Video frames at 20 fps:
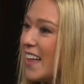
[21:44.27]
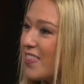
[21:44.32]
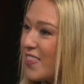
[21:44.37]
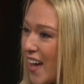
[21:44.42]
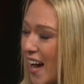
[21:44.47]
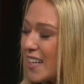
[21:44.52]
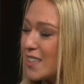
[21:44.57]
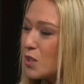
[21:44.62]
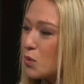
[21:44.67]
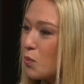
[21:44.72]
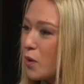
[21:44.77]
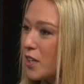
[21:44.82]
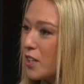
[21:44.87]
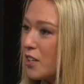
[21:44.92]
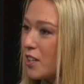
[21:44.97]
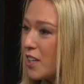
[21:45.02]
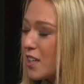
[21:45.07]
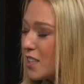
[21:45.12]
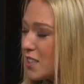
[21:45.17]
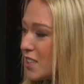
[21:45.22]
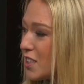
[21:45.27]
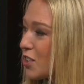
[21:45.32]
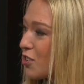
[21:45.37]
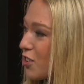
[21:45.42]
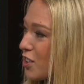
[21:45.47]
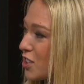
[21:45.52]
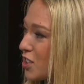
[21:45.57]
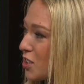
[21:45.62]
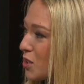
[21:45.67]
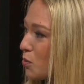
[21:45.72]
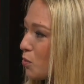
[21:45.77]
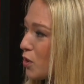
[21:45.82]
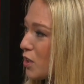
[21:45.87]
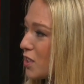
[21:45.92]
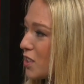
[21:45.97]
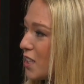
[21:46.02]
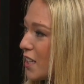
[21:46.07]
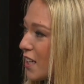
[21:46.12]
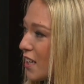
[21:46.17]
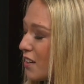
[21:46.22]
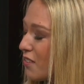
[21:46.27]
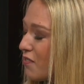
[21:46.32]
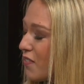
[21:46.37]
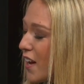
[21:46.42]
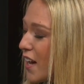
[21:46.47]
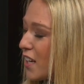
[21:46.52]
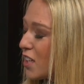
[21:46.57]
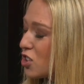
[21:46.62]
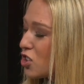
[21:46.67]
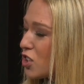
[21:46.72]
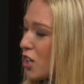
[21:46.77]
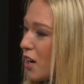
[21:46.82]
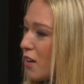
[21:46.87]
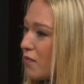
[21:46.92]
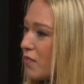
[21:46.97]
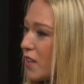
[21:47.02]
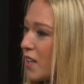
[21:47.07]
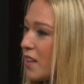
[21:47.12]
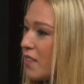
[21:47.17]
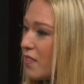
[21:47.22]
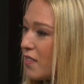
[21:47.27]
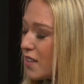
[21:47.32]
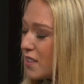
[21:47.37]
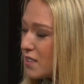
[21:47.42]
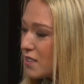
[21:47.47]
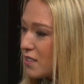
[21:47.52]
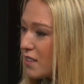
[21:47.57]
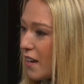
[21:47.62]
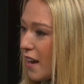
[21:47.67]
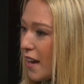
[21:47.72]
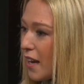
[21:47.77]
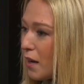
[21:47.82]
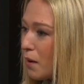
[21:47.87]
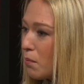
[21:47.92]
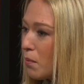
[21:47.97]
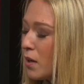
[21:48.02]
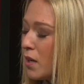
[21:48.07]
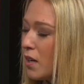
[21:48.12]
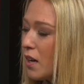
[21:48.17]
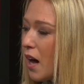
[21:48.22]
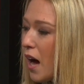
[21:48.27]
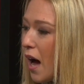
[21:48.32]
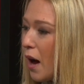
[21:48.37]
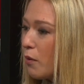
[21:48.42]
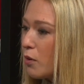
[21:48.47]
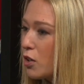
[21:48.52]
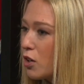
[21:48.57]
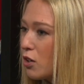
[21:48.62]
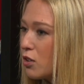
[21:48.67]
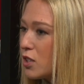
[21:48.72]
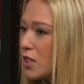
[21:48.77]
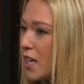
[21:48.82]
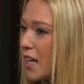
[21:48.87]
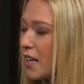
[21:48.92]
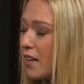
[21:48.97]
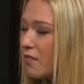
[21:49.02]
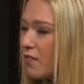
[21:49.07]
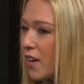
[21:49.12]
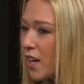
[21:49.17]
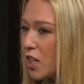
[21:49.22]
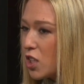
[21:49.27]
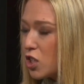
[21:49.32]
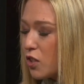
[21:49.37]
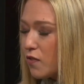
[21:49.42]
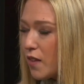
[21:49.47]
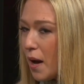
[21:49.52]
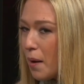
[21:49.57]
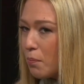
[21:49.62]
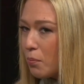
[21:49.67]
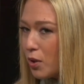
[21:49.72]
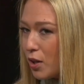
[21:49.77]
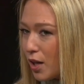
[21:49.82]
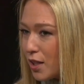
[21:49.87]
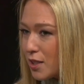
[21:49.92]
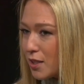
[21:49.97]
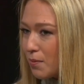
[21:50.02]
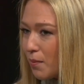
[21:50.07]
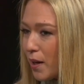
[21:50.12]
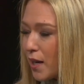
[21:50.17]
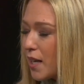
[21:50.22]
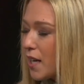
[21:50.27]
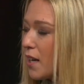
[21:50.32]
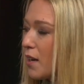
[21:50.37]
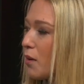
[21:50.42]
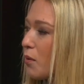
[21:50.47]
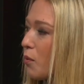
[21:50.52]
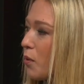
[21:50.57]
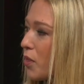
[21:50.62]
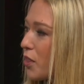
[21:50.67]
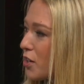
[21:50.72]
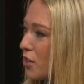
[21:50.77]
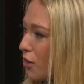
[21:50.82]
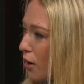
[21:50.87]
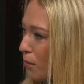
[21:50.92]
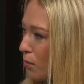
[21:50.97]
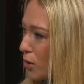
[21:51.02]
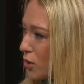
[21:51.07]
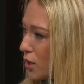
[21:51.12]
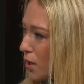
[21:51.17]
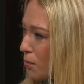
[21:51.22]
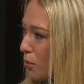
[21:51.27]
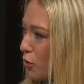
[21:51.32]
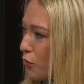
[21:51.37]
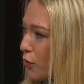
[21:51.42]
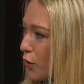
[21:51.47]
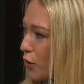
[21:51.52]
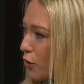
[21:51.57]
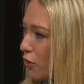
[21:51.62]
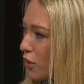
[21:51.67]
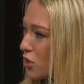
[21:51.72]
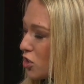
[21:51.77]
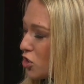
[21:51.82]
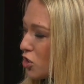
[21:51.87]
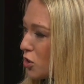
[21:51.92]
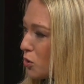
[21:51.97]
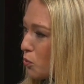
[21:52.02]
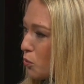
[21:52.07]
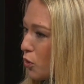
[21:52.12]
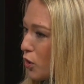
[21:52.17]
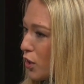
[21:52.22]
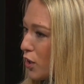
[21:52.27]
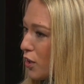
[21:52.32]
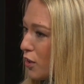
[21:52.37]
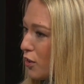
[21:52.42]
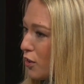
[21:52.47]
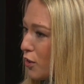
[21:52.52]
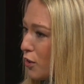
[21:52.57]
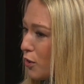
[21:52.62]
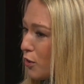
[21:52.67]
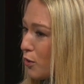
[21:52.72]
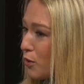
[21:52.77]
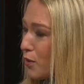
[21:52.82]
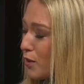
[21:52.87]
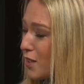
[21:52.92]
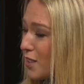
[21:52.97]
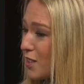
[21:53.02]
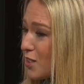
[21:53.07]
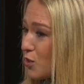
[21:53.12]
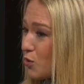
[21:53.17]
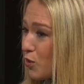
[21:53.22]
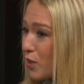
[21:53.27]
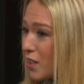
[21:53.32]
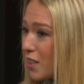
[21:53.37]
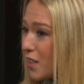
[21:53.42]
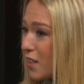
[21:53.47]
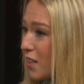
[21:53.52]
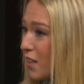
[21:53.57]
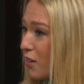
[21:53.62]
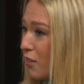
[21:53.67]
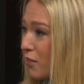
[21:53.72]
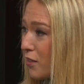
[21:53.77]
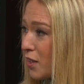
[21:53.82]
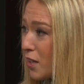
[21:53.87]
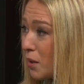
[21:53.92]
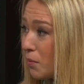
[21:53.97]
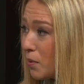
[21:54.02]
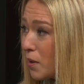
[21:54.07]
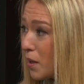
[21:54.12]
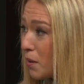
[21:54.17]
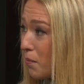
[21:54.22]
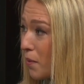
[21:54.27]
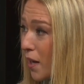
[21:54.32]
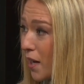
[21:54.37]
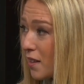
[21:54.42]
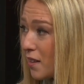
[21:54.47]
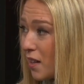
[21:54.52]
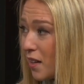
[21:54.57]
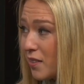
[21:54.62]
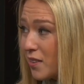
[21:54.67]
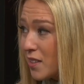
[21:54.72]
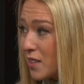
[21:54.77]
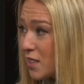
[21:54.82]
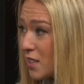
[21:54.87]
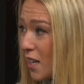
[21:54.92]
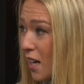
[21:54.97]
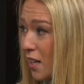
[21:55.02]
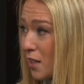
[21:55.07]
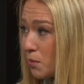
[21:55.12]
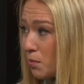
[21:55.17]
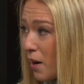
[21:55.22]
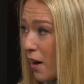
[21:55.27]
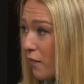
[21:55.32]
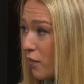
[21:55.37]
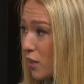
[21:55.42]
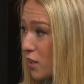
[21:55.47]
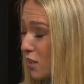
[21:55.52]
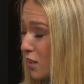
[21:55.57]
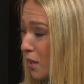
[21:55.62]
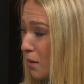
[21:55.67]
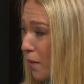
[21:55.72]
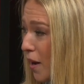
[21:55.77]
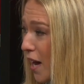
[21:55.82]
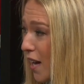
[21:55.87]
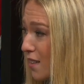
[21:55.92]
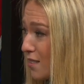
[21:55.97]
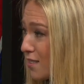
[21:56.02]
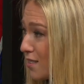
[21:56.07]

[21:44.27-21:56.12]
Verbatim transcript: That's what you're going to see Christian Wood take advantage of in this game. I would go take advantage of that plus money with a double-double for Christian Wood, who is really the only big man that this Dallas Mavericks team has.